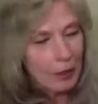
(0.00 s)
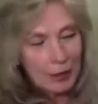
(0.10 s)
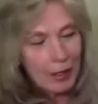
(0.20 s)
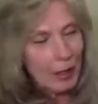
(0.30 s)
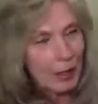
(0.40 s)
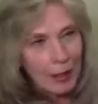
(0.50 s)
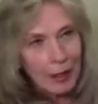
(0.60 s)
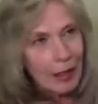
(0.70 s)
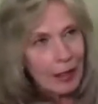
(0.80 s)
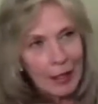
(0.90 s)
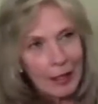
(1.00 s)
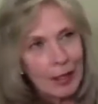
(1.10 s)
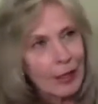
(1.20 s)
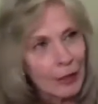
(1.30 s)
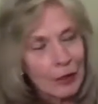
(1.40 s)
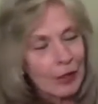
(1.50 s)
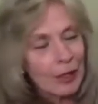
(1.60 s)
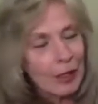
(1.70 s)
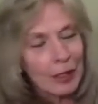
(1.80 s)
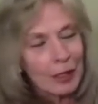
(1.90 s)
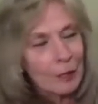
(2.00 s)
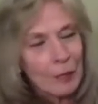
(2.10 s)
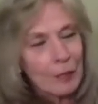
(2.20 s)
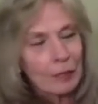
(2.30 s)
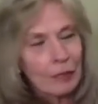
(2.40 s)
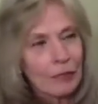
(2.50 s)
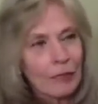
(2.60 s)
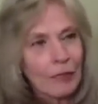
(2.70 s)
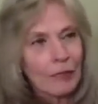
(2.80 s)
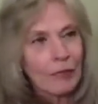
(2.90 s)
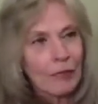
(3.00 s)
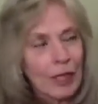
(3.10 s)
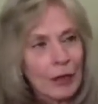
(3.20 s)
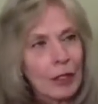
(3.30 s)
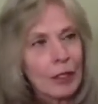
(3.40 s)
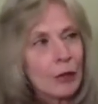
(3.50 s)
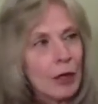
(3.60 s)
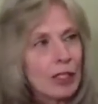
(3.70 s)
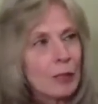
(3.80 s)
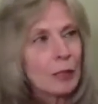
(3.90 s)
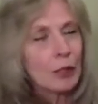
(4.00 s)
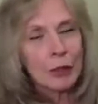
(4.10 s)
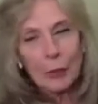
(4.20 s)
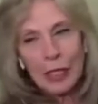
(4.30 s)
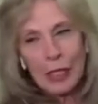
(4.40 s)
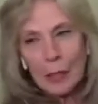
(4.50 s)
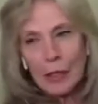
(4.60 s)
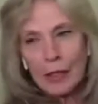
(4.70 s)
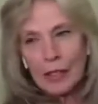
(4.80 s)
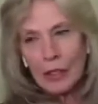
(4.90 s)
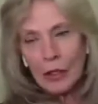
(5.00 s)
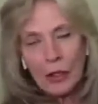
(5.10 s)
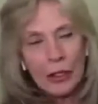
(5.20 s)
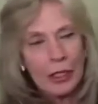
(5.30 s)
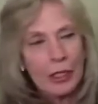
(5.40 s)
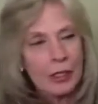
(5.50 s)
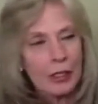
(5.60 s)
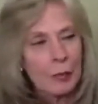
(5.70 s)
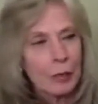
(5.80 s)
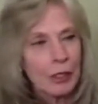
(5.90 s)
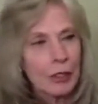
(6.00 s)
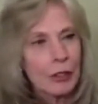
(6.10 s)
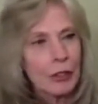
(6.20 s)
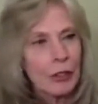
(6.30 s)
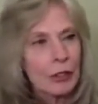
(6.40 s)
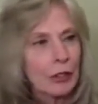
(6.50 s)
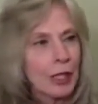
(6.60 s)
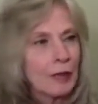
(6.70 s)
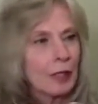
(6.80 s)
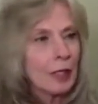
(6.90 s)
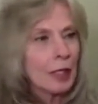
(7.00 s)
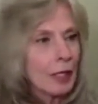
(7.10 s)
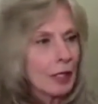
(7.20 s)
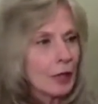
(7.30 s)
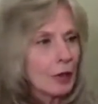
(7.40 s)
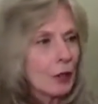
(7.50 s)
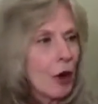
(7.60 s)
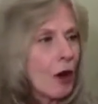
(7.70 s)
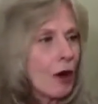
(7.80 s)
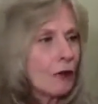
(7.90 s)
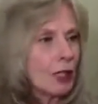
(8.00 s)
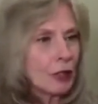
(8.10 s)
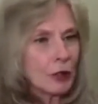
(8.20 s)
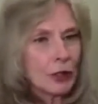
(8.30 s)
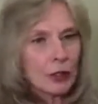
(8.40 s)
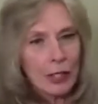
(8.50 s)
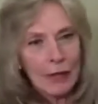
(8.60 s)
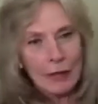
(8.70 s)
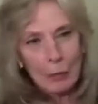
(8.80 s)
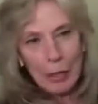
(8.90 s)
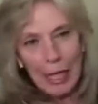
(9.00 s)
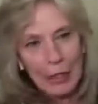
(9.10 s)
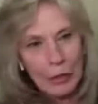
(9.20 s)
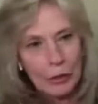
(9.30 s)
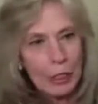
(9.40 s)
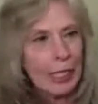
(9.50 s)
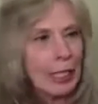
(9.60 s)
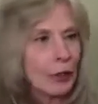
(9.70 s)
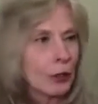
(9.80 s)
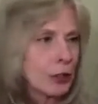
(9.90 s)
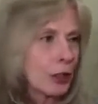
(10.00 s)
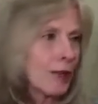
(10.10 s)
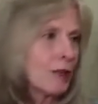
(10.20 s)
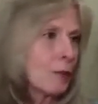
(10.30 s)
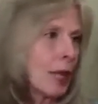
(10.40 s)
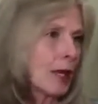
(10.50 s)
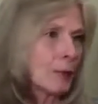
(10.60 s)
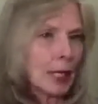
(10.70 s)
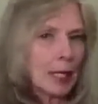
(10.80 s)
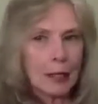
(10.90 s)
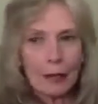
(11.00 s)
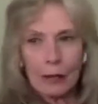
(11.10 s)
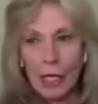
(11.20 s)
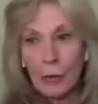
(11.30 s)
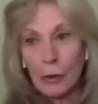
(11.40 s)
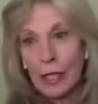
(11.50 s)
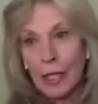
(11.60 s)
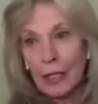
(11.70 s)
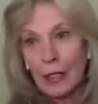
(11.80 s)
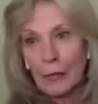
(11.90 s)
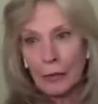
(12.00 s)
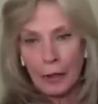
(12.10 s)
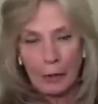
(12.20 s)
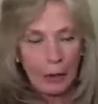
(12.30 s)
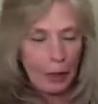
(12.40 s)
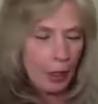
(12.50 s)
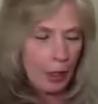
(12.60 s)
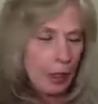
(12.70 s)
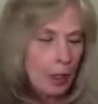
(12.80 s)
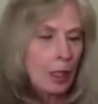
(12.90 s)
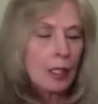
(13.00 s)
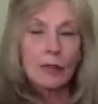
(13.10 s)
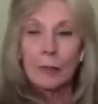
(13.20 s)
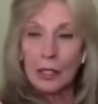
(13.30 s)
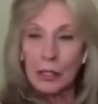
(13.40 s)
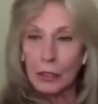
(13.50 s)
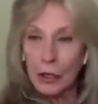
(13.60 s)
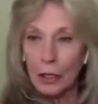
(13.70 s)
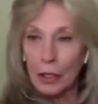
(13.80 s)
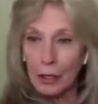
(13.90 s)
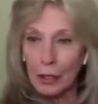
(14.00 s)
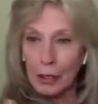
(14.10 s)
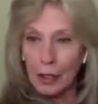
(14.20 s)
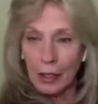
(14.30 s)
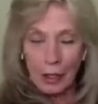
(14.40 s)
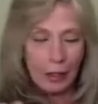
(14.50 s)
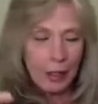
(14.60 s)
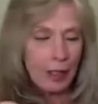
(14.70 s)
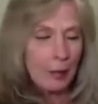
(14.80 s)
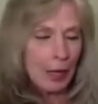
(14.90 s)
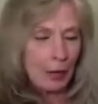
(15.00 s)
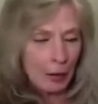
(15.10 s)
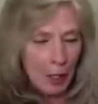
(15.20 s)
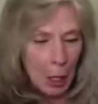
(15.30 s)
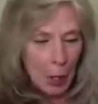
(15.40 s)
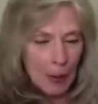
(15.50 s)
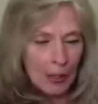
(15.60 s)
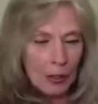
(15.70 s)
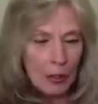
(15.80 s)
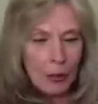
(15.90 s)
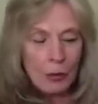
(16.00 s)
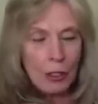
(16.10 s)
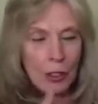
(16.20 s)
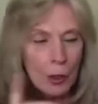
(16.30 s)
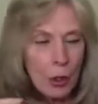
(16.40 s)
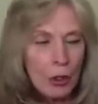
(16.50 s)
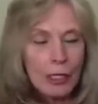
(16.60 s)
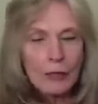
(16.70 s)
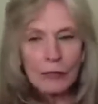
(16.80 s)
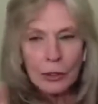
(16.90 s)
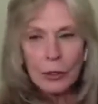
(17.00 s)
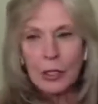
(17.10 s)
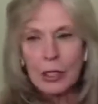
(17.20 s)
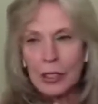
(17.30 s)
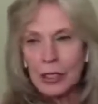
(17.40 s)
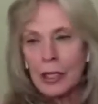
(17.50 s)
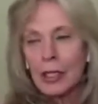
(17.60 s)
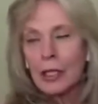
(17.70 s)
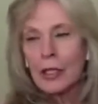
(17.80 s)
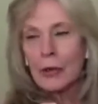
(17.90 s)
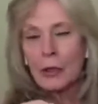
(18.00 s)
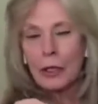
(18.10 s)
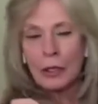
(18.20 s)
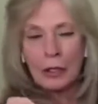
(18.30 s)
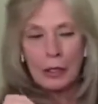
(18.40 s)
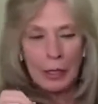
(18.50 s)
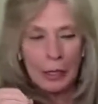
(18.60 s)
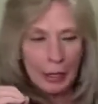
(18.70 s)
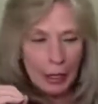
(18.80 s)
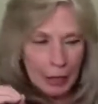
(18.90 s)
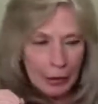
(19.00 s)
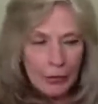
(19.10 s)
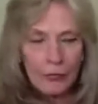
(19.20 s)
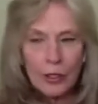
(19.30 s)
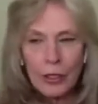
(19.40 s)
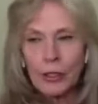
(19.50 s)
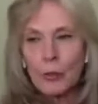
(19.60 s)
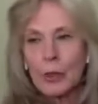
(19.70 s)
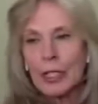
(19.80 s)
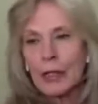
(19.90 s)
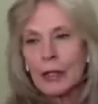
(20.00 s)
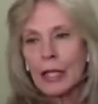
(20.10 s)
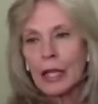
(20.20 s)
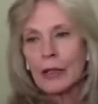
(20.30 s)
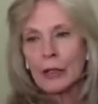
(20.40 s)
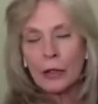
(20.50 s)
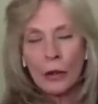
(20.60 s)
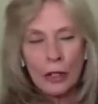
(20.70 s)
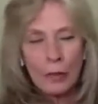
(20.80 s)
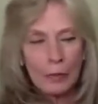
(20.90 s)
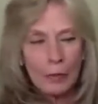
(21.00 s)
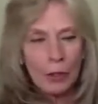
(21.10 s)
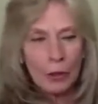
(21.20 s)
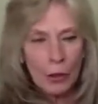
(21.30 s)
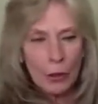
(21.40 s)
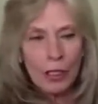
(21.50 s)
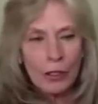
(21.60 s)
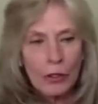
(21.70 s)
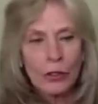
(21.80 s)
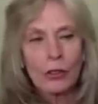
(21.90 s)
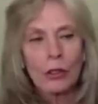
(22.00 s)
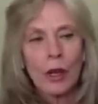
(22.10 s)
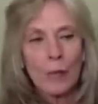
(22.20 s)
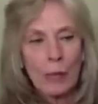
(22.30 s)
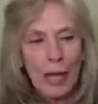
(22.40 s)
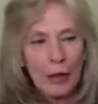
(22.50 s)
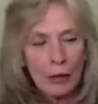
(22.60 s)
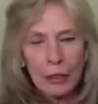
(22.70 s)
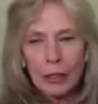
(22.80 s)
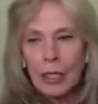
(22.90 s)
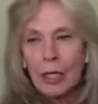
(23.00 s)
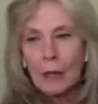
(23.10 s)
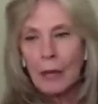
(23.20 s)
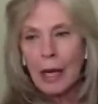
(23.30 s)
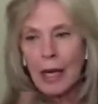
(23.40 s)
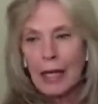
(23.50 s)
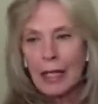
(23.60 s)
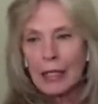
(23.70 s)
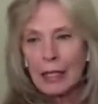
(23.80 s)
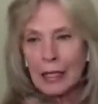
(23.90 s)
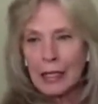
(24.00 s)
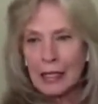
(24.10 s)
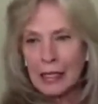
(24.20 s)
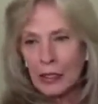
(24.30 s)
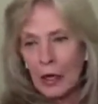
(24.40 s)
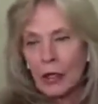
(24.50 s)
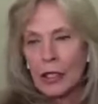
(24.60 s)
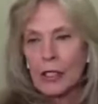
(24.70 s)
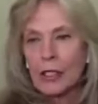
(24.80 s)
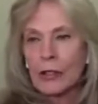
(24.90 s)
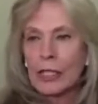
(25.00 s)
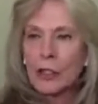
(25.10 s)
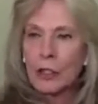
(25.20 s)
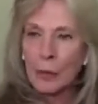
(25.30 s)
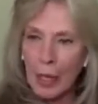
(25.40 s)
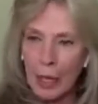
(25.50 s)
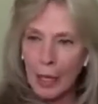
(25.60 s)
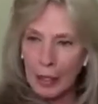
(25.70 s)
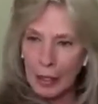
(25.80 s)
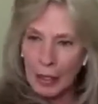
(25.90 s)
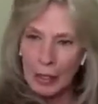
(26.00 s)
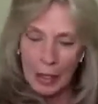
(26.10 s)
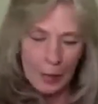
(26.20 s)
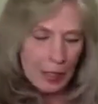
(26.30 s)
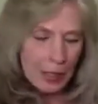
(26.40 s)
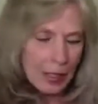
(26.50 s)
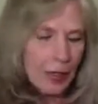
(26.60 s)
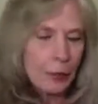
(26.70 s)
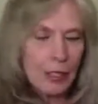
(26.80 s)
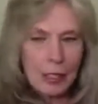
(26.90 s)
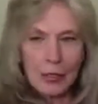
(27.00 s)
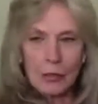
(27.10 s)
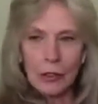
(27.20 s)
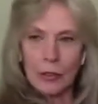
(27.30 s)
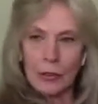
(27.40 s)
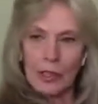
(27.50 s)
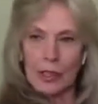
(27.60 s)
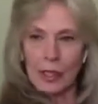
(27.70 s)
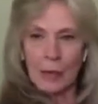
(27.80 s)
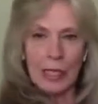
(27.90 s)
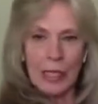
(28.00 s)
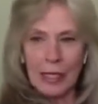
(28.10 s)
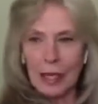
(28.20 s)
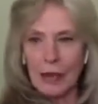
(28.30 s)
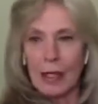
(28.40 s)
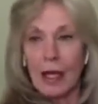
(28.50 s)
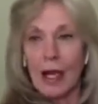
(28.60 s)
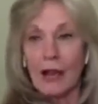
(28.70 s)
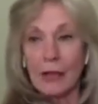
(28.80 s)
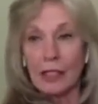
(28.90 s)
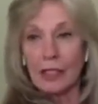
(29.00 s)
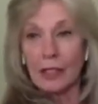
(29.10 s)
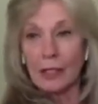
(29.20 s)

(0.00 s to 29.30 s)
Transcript: I can't tell you. It's like going into a hospital and you pick up on these discarnates and then pretty soon you start having you know coughing or you start having pain in your knee or you start having back pain it's like where'd that come from okay it's from the discarnates okay get them out so you are influenced you are uh, interfered with and your own your own issues are compounded by the, these discarnates that are in your body and this is another reason i do clearings because i'm taking out hundreds of